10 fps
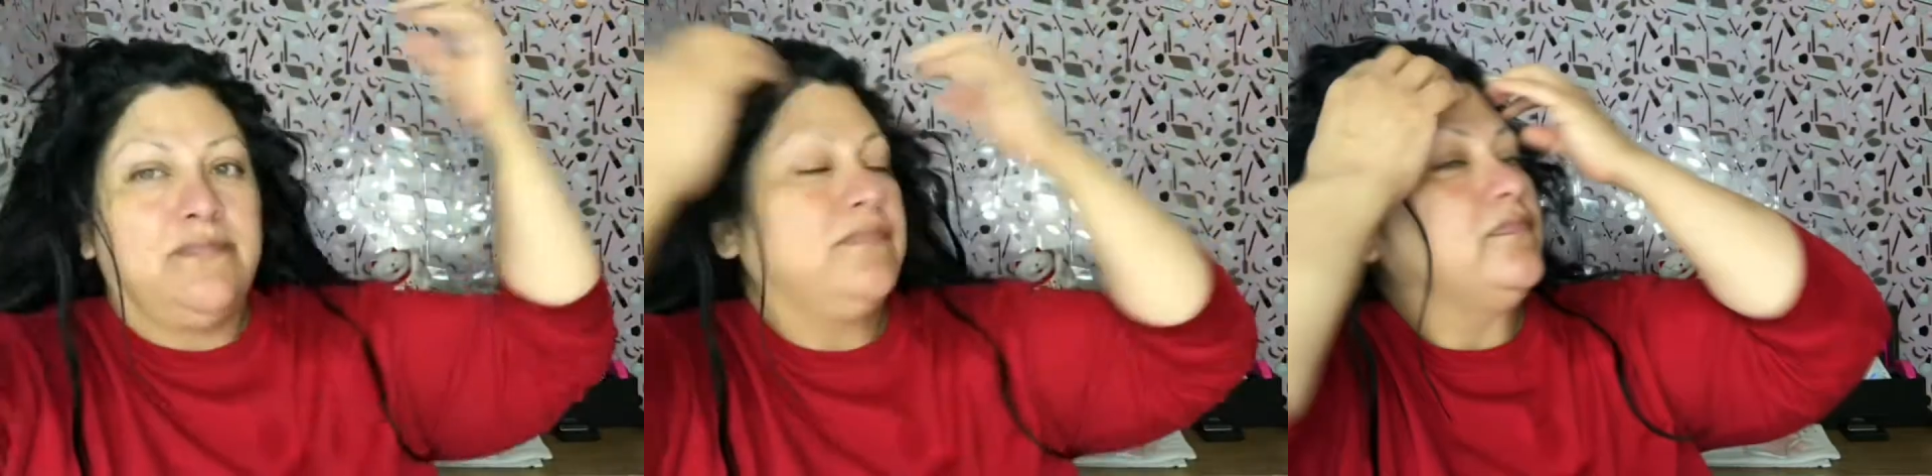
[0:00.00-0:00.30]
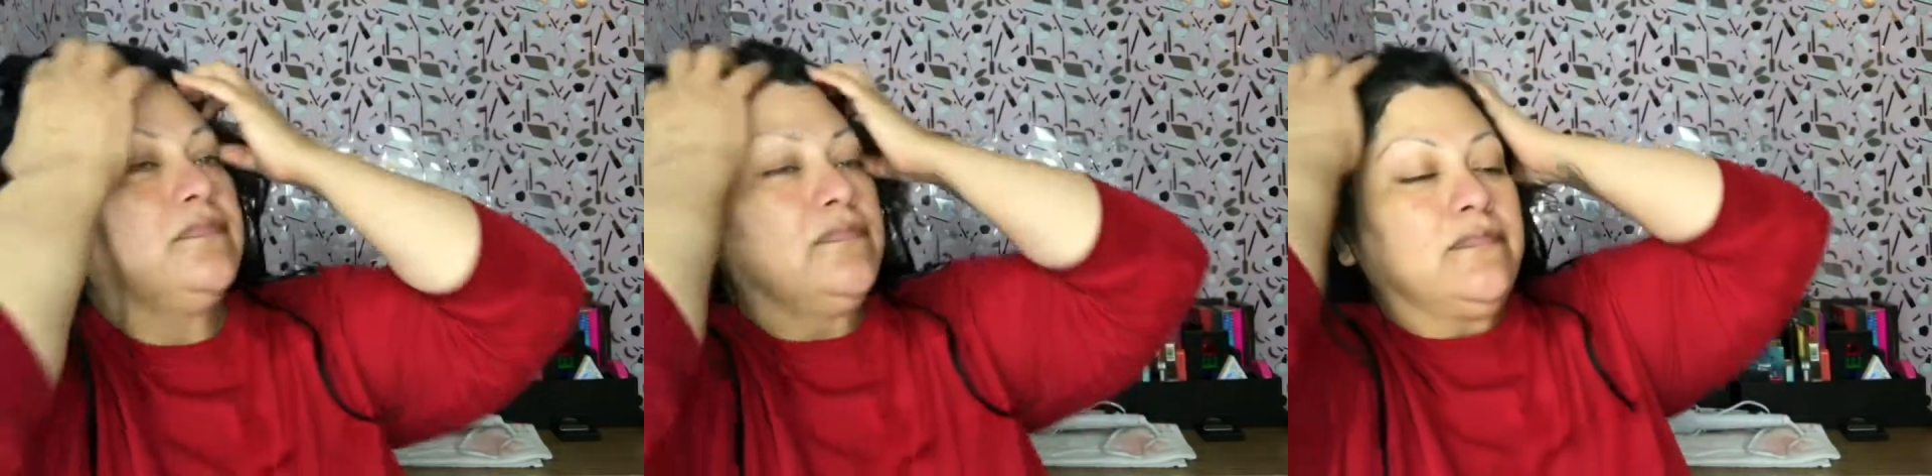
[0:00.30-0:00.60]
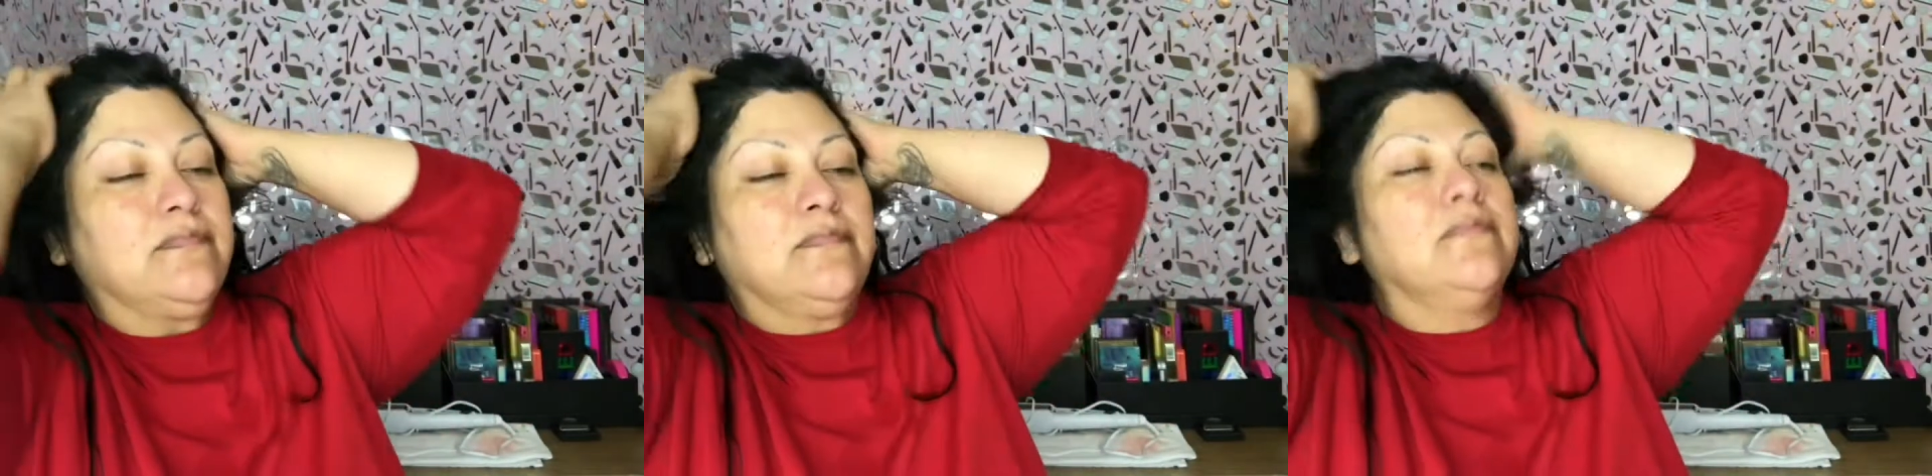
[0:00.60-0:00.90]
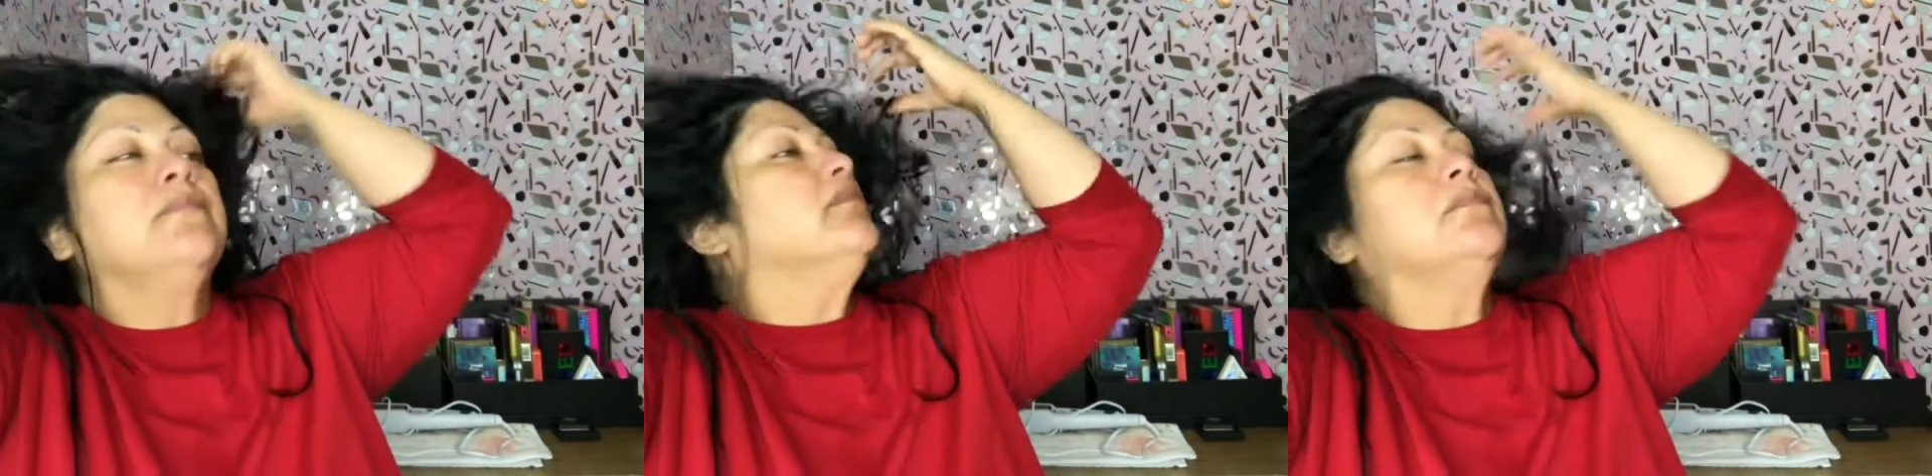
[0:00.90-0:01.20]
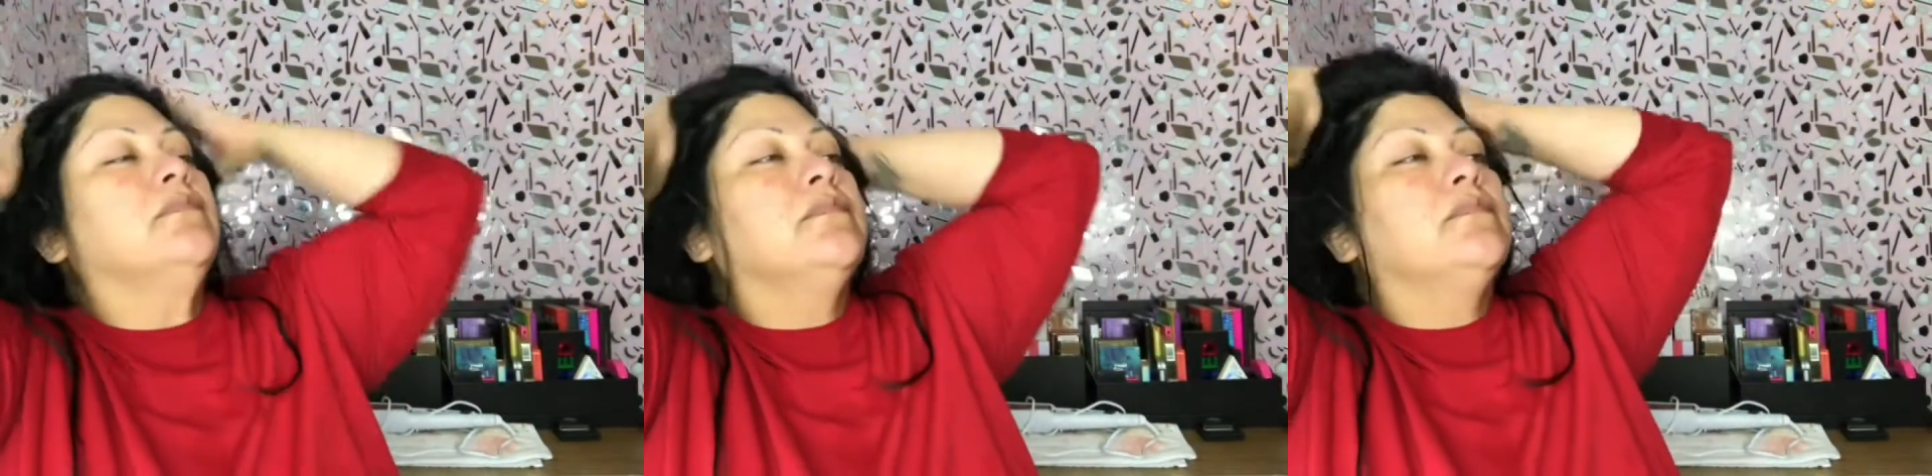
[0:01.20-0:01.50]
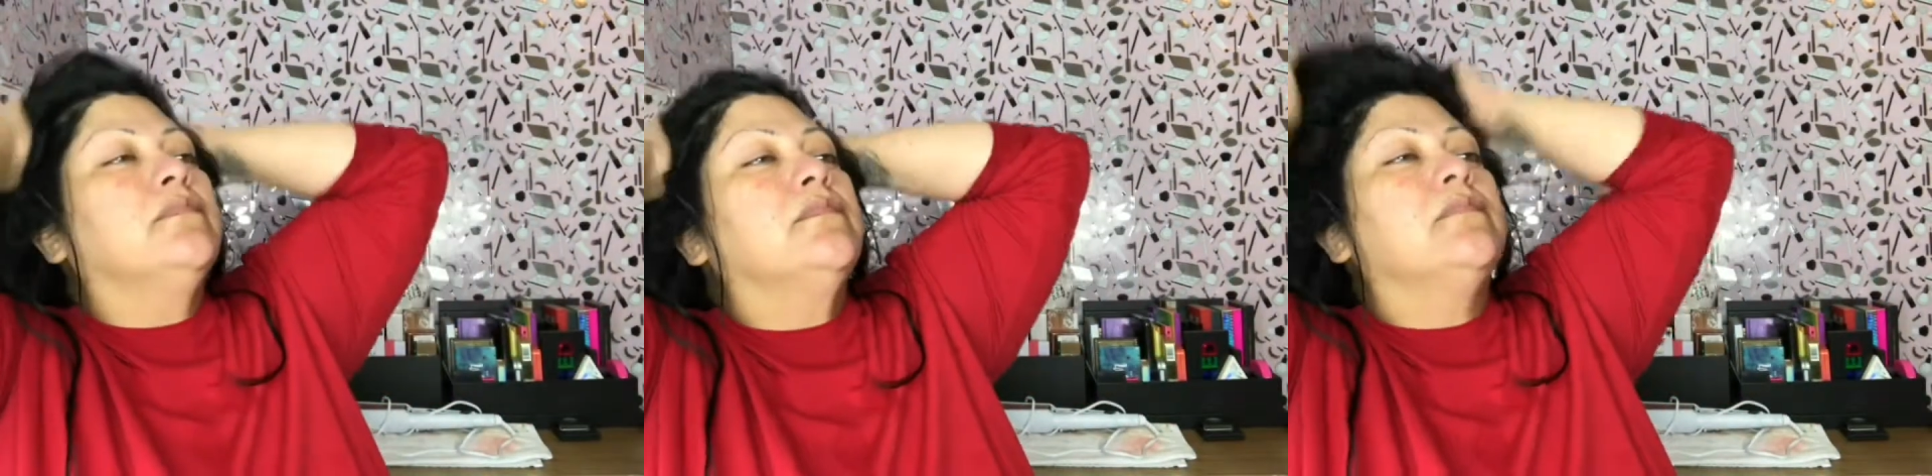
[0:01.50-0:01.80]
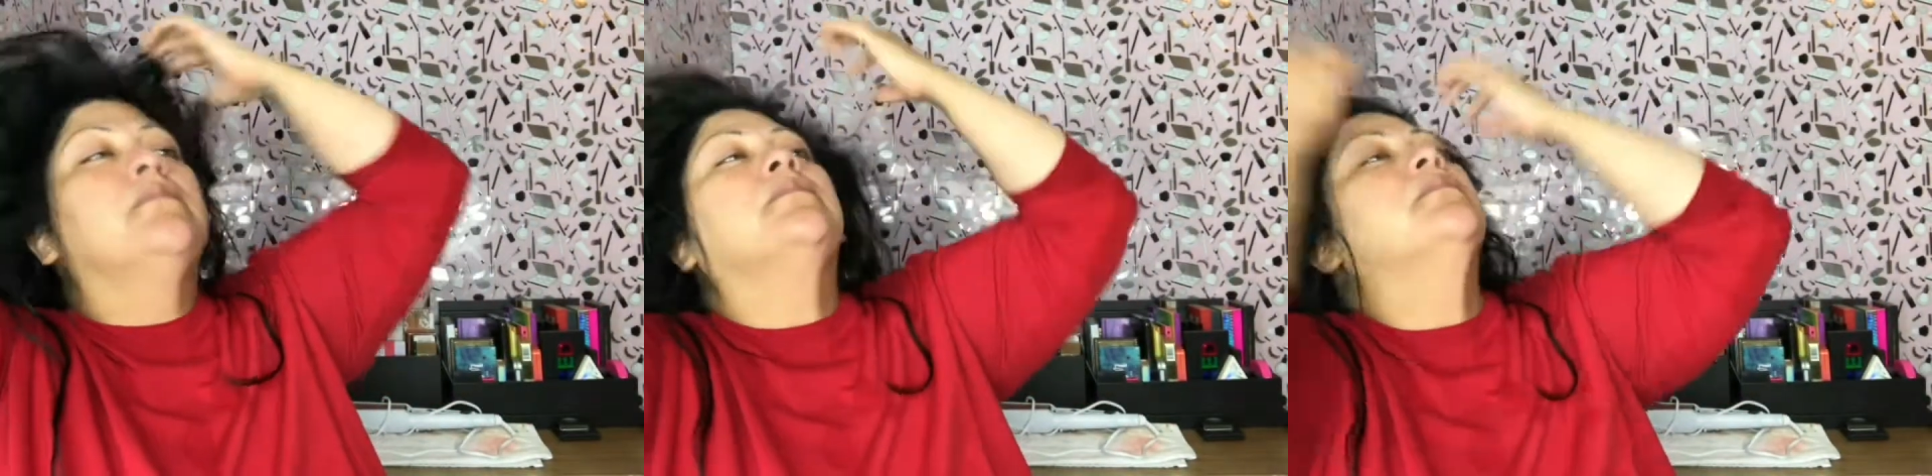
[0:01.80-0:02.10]
it again.
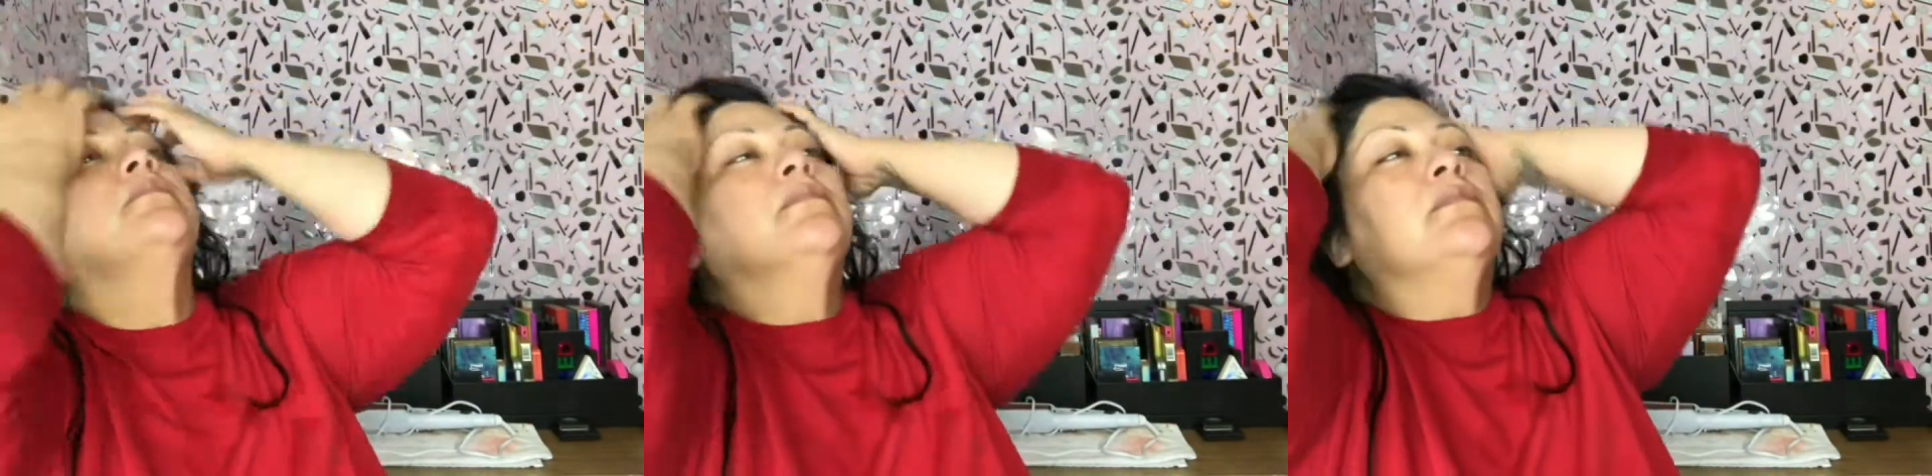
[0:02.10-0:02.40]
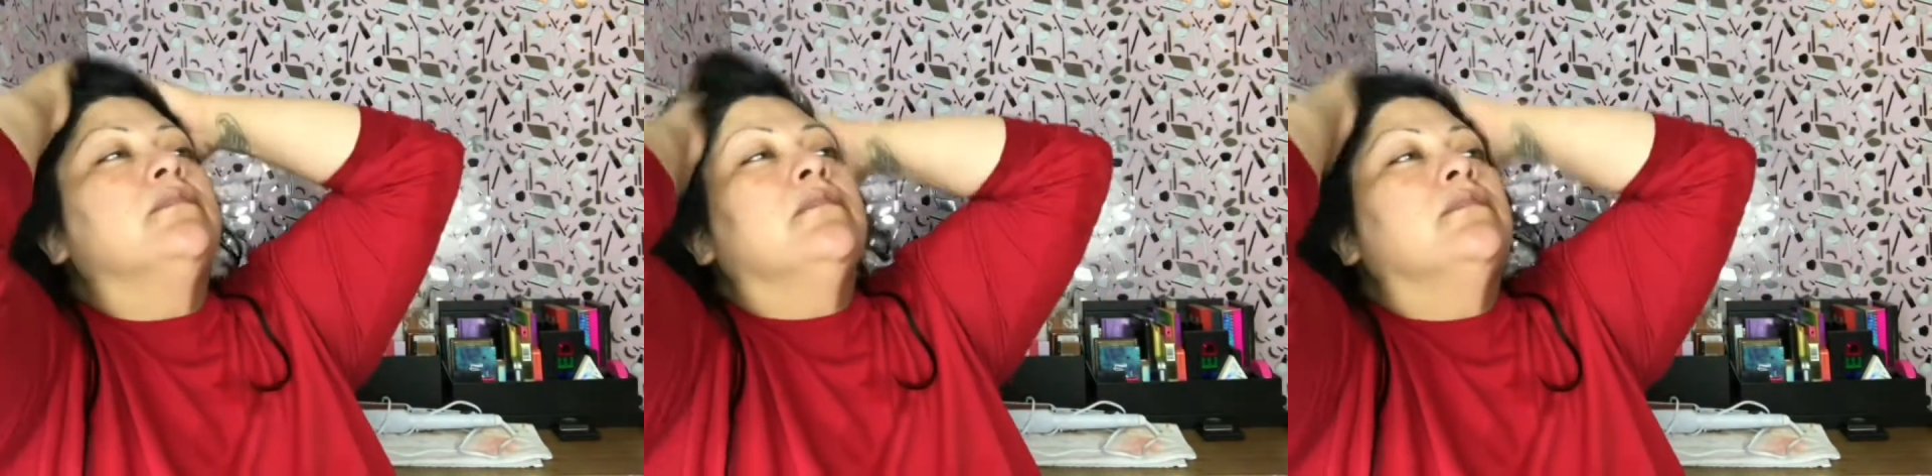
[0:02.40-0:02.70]
And it's,